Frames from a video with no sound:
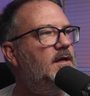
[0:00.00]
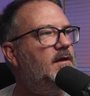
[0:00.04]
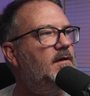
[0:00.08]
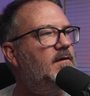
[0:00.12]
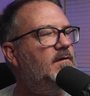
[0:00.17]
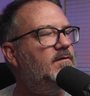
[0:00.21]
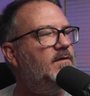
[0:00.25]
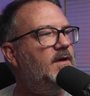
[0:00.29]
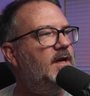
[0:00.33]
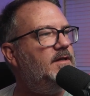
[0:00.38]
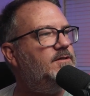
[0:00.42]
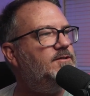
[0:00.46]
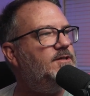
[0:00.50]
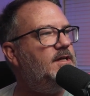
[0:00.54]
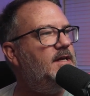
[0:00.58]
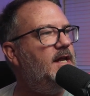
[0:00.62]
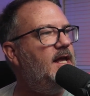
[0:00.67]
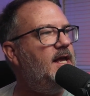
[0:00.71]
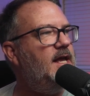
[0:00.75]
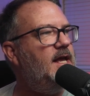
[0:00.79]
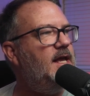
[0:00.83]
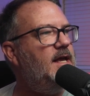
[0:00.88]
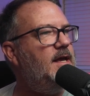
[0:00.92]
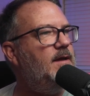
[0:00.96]
Fancy
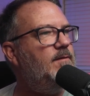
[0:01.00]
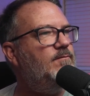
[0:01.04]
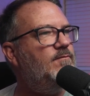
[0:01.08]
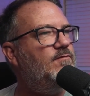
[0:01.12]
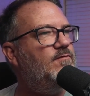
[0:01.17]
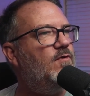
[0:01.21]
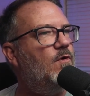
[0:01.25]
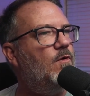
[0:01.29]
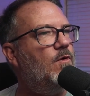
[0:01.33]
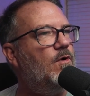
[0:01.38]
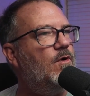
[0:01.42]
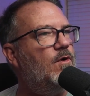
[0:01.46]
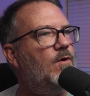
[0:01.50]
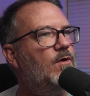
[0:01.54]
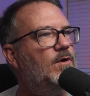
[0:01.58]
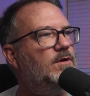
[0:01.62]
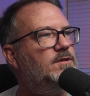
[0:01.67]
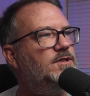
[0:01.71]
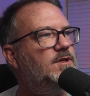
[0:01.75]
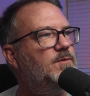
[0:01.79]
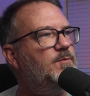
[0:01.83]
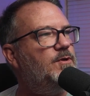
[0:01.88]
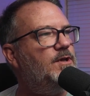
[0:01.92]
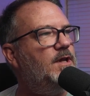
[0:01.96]
name for a
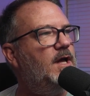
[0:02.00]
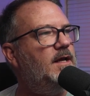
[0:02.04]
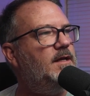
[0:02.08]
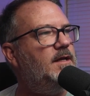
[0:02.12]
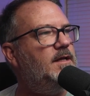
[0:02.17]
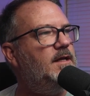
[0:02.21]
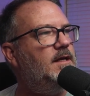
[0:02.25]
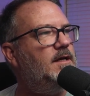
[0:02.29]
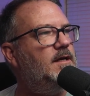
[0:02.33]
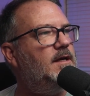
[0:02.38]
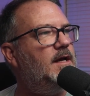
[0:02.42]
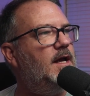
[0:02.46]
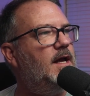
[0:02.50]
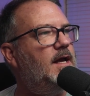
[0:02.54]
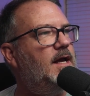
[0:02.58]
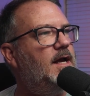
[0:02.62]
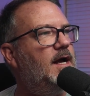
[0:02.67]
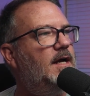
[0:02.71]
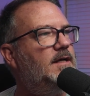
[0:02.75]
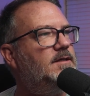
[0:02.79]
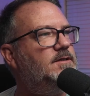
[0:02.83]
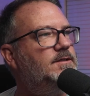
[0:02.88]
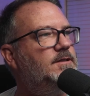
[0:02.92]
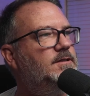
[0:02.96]
simple idea, A
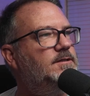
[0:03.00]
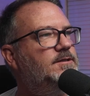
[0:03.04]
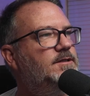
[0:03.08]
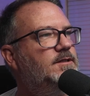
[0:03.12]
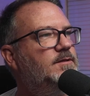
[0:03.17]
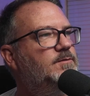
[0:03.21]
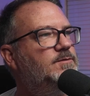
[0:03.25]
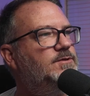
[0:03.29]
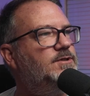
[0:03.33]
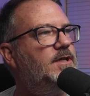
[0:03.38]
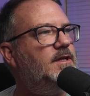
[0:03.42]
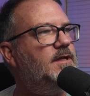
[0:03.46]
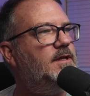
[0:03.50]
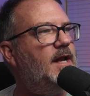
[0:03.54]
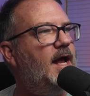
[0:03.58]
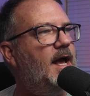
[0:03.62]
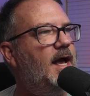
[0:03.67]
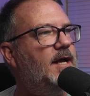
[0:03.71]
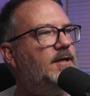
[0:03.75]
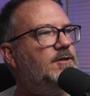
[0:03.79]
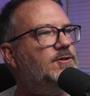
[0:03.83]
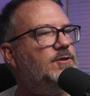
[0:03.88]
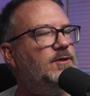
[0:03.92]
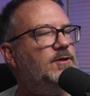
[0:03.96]
I systems that
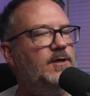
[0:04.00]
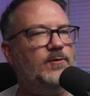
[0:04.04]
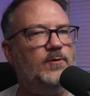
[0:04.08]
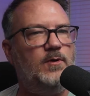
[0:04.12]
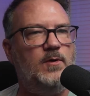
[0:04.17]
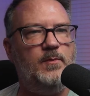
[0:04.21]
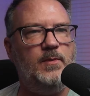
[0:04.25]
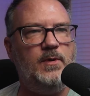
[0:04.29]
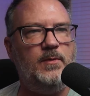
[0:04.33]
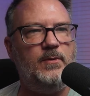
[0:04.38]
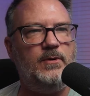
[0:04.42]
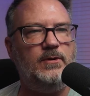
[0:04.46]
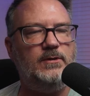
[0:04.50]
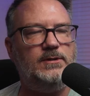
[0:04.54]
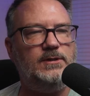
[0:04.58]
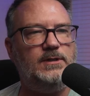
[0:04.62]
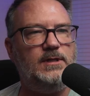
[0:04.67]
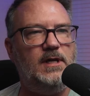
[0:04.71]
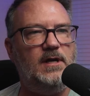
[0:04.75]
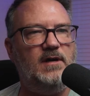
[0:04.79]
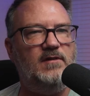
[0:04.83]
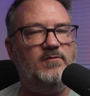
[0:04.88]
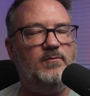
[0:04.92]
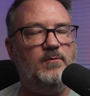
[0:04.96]
actually remember
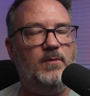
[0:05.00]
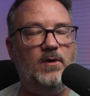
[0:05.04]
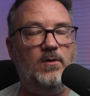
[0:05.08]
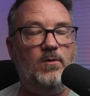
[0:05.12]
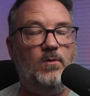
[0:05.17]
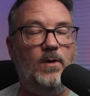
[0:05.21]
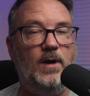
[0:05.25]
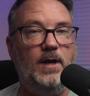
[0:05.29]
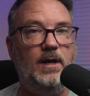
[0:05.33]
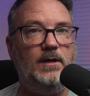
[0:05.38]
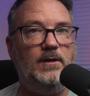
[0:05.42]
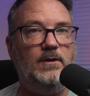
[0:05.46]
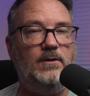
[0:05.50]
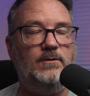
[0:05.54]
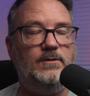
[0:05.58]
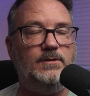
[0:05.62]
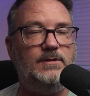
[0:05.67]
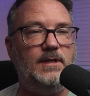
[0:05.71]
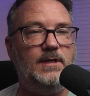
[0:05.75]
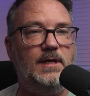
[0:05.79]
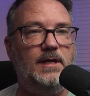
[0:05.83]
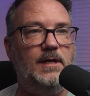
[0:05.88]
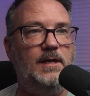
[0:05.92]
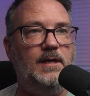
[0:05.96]
stuff. But wait, you
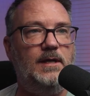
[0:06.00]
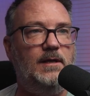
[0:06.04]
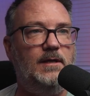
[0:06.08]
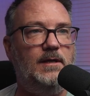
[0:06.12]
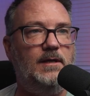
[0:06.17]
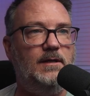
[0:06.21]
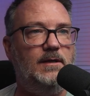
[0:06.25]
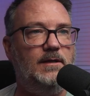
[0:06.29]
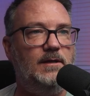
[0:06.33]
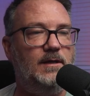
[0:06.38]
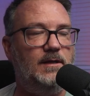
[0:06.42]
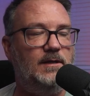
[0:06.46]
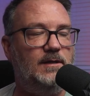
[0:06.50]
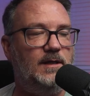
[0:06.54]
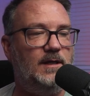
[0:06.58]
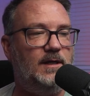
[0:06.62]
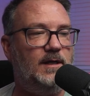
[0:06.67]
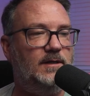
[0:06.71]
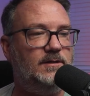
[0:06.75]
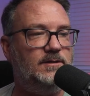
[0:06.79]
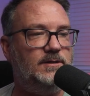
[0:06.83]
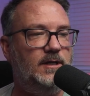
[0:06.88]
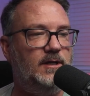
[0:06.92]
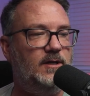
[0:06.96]
say, and like
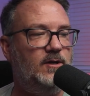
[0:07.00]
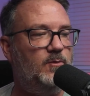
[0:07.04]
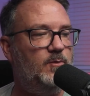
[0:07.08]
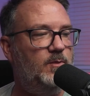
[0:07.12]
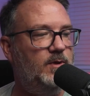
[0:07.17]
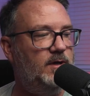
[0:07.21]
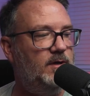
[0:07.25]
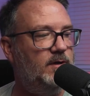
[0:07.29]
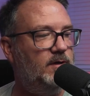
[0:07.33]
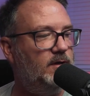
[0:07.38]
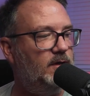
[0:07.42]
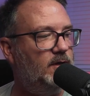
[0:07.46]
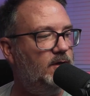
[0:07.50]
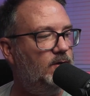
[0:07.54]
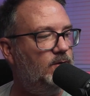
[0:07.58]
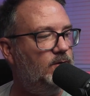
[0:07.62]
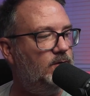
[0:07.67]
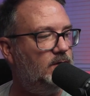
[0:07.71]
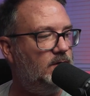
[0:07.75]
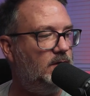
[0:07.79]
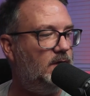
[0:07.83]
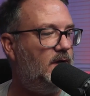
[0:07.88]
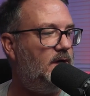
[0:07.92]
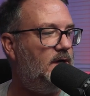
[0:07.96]
I said a minute ago,
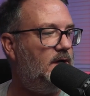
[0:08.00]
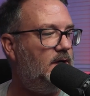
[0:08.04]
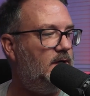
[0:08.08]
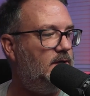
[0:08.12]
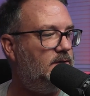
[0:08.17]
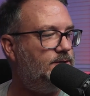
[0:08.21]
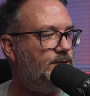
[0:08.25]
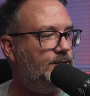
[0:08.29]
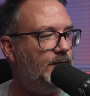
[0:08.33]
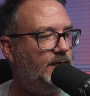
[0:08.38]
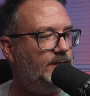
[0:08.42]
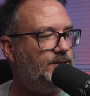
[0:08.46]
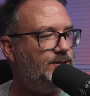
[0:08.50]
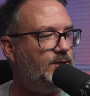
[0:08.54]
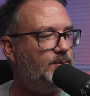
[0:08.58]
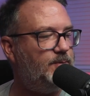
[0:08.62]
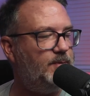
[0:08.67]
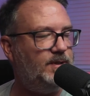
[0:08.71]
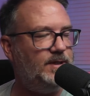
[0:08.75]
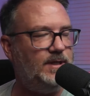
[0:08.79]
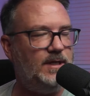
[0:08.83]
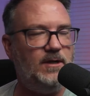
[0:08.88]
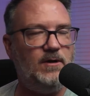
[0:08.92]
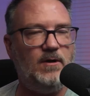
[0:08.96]
Claude,
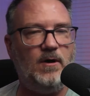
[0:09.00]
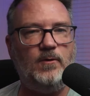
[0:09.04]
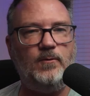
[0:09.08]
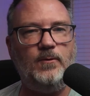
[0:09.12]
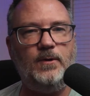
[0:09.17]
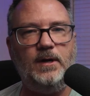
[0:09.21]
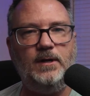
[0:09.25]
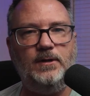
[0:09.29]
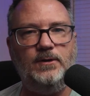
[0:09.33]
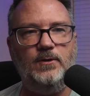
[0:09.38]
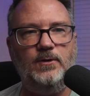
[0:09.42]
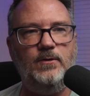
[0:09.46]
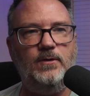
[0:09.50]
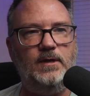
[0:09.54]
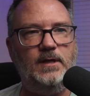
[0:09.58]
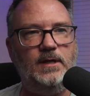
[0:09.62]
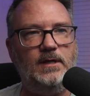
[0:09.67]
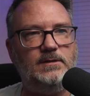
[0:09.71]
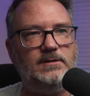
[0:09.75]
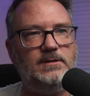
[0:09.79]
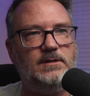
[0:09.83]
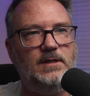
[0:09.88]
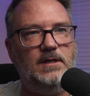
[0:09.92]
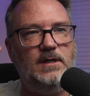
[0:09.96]
ChatGPT already do
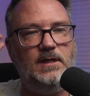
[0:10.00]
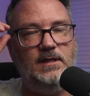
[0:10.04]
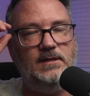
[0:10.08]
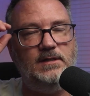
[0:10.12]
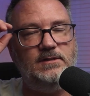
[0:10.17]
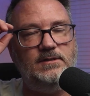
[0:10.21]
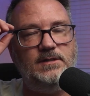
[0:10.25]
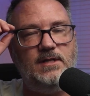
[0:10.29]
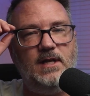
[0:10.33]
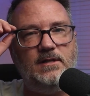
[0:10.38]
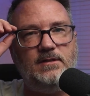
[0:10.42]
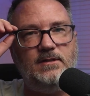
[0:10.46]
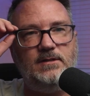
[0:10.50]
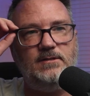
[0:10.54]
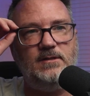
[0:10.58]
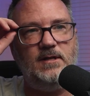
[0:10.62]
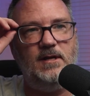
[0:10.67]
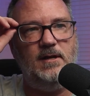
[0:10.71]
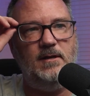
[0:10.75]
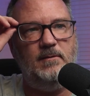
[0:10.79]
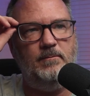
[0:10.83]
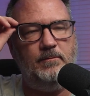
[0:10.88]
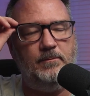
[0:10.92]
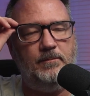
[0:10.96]
this. It's not the
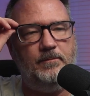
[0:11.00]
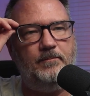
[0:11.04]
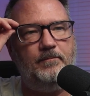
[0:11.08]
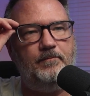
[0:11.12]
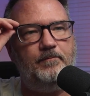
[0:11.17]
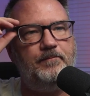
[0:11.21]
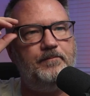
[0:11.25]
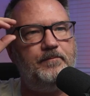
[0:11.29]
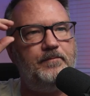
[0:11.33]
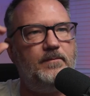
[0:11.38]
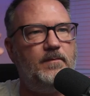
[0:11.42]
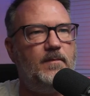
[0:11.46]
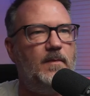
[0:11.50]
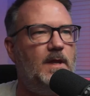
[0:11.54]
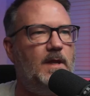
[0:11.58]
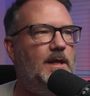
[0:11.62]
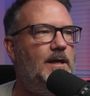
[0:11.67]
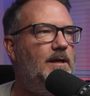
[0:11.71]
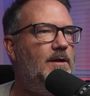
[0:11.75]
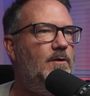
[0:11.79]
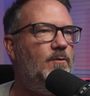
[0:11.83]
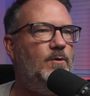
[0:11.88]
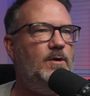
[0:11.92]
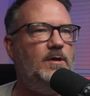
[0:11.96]
same.
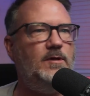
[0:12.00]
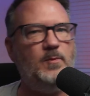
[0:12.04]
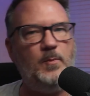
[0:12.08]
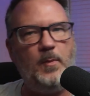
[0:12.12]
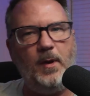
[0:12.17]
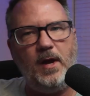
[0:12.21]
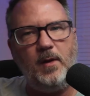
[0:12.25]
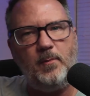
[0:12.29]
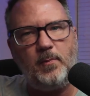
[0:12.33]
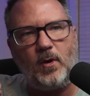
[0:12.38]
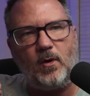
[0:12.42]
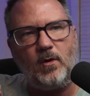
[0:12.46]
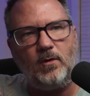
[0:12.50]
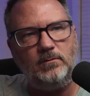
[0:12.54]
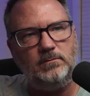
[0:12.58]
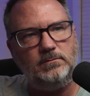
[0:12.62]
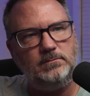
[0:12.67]
Read the paper.